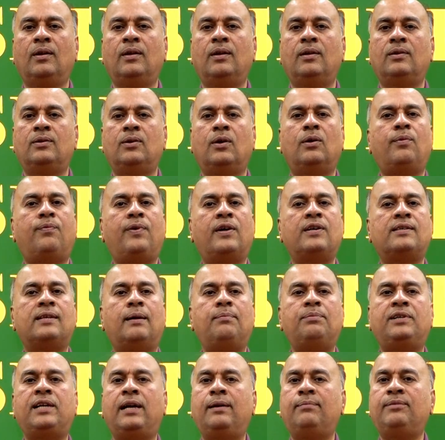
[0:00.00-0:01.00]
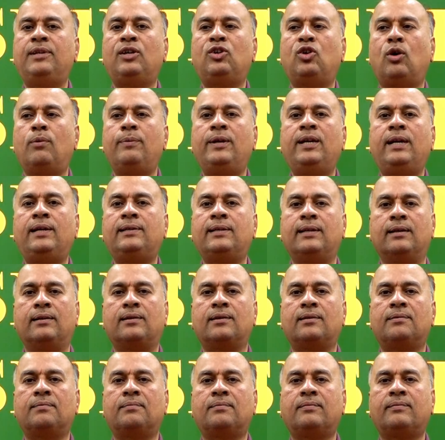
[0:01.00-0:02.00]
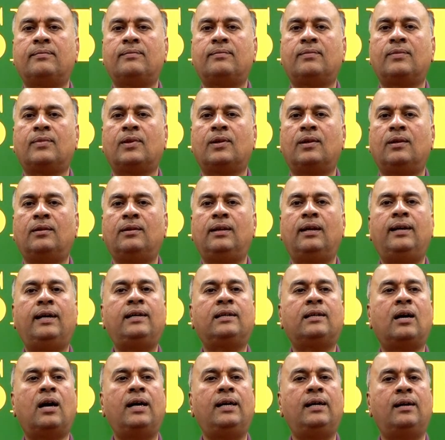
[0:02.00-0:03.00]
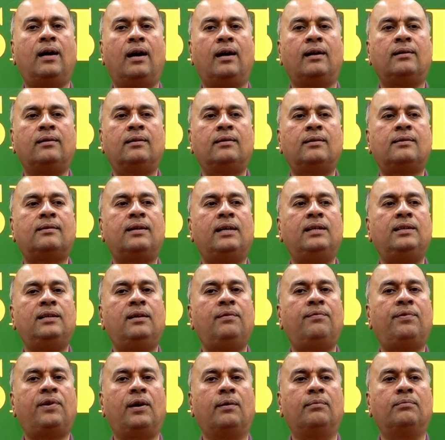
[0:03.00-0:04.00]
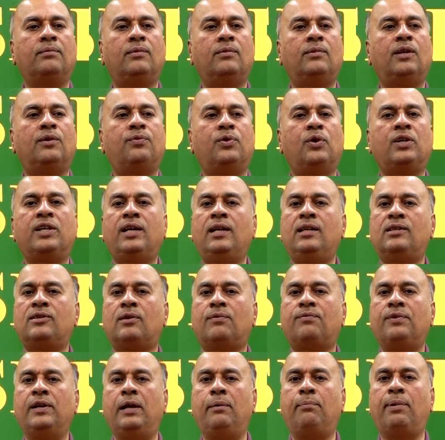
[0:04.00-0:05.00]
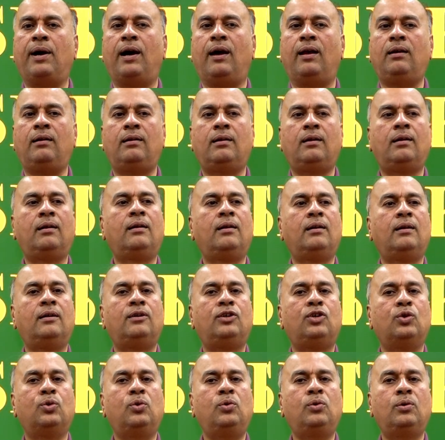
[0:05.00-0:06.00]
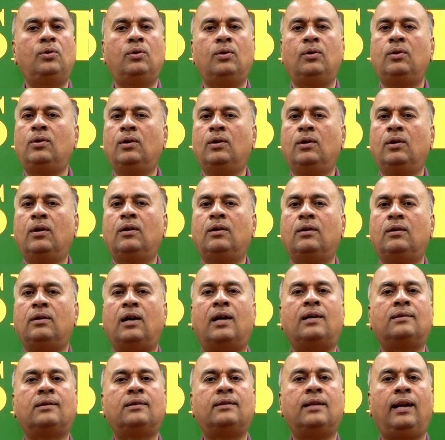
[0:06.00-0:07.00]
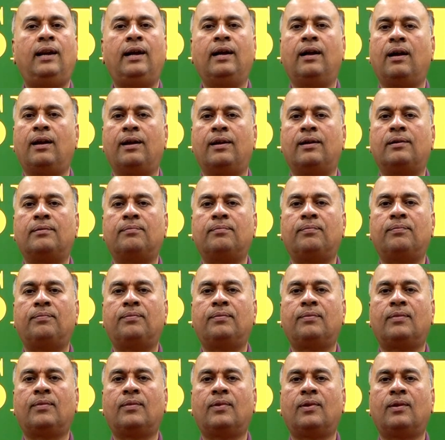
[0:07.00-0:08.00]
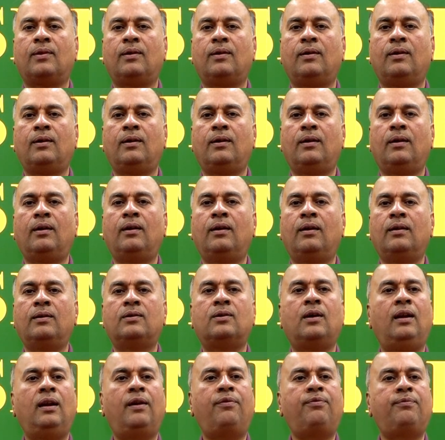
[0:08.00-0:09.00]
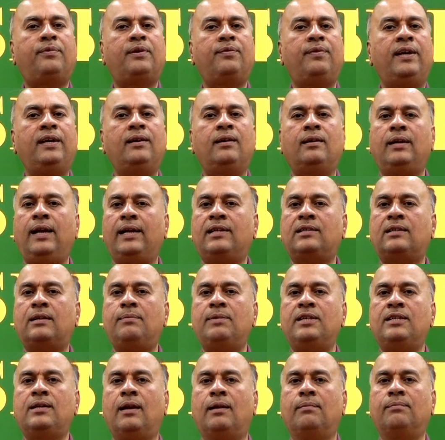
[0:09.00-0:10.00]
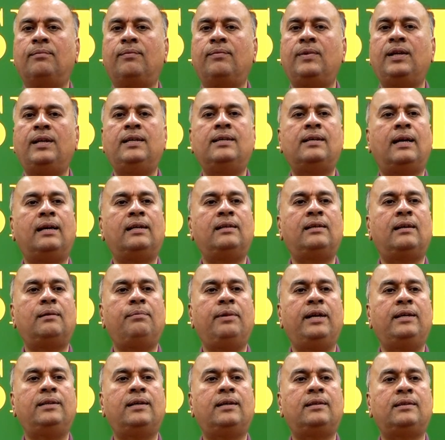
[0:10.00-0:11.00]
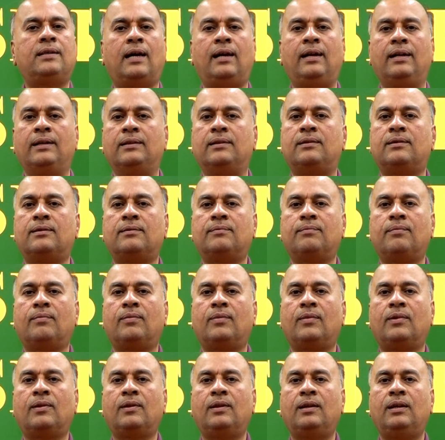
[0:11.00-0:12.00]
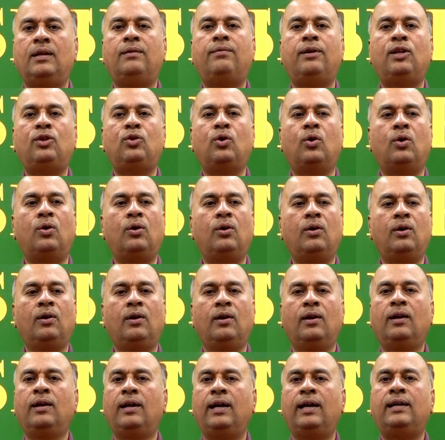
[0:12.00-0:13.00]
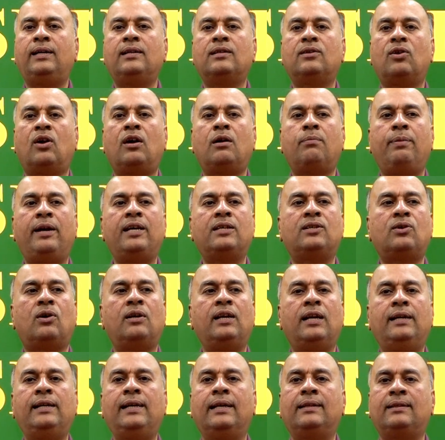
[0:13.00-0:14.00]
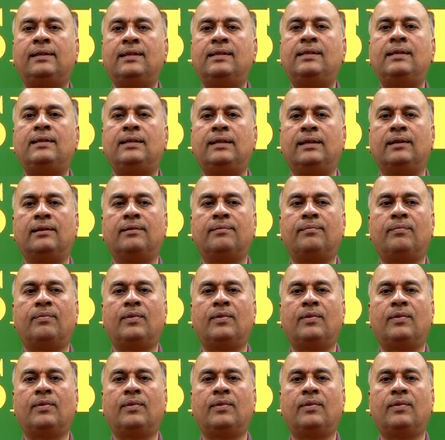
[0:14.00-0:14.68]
So for some time they dominated the Red Corridor stretching from the foothills of Nepal to North Telangana. So left-wing extremism is another major challenge, even though it is not based on any ethnicity,